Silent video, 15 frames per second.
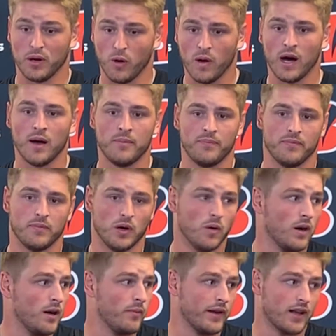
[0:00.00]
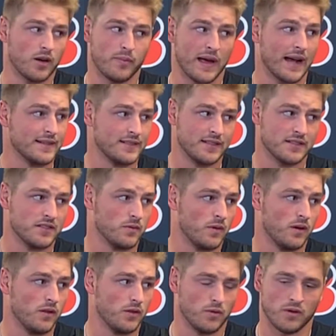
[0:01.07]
bow up, we got our backs against the wall.